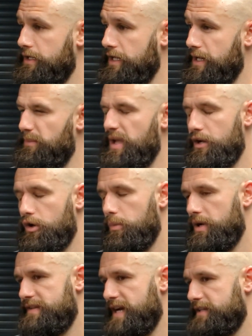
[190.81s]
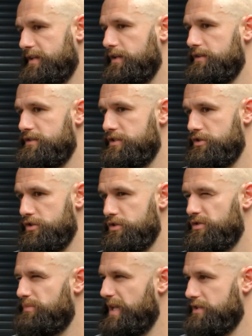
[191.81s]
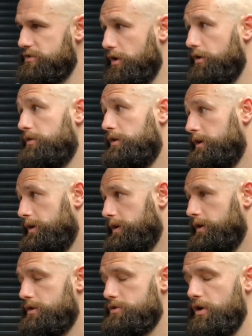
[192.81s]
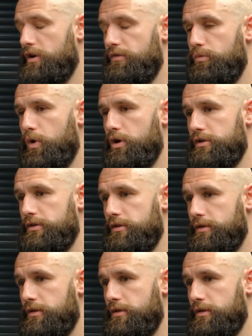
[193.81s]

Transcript: and made a couple of tactical decisions based on sort of what